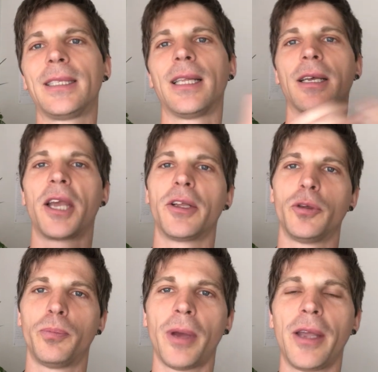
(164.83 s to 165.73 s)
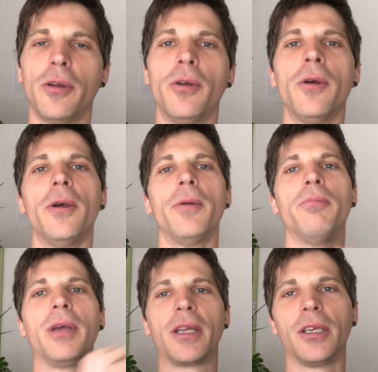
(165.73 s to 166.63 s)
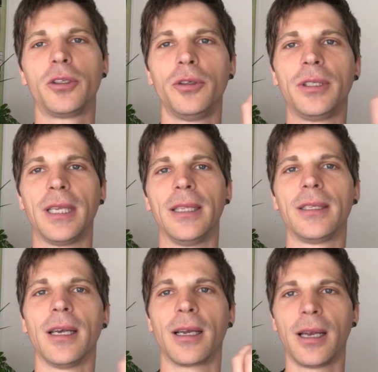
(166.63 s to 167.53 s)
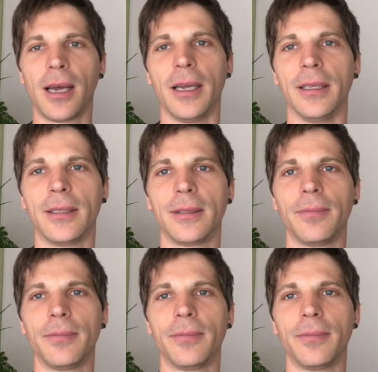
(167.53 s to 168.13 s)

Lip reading: They're going to pay you because you sent a client.